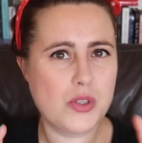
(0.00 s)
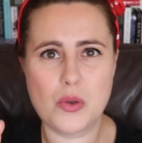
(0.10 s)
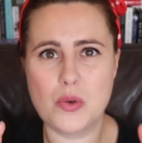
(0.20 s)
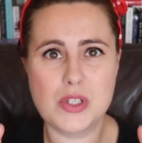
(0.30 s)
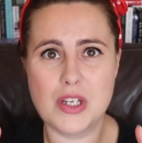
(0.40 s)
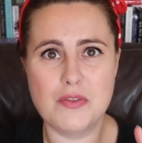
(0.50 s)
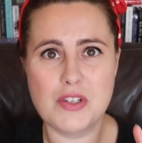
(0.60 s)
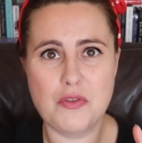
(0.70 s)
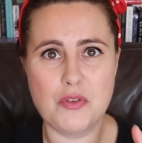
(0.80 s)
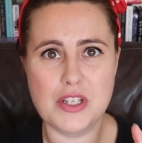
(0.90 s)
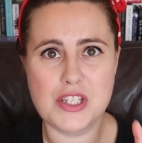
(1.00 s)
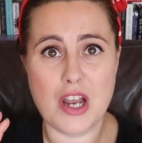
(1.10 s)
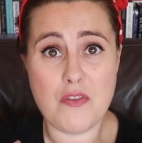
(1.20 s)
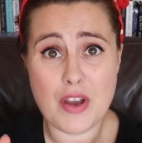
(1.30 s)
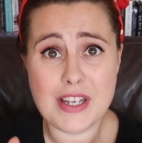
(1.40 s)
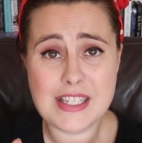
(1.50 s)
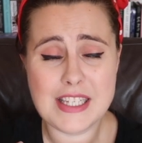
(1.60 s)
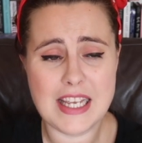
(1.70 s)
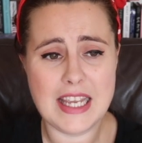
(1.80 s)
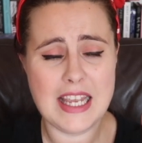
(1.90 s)
sorts of different
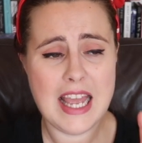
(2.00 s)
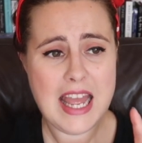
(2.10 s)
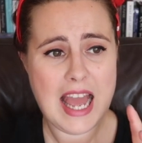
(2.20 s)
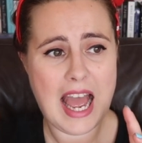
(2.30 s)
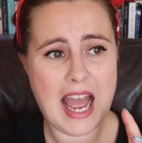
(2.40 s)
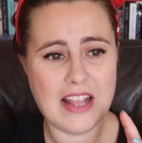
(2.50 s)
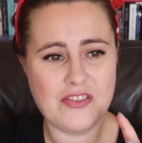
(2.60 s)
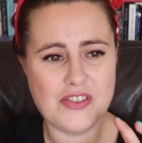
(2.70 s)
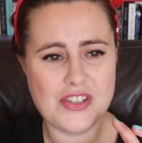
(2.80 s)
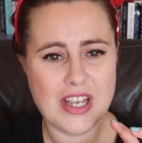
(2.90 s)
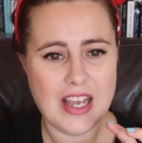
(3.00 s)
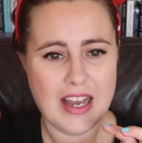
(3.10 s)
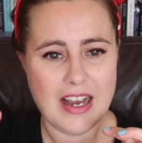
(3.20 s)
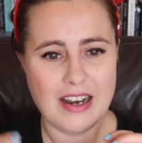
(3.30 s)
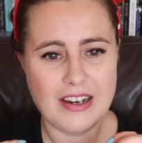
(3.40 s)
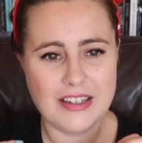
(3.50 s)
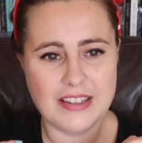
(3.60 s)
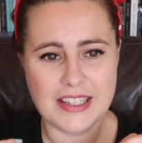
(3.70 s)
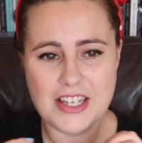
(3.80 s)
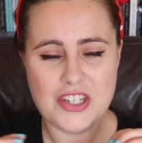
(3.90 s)
diversity, and
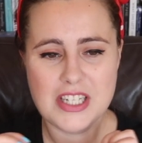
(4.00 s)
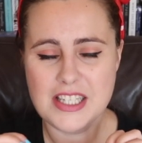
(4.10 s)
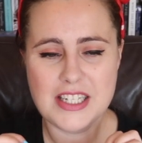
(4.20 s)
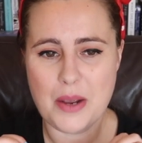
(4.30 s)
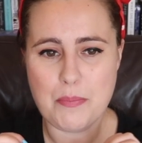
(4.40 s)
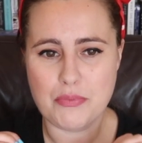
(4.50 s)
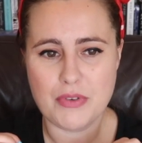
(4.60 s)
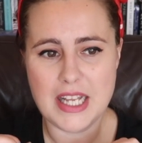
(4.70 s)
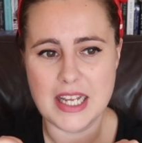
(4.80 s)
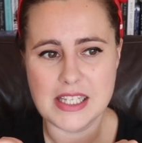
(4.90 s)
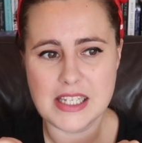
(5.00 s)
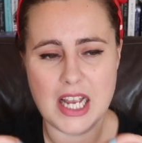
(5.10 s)
oh, they're just brilliant.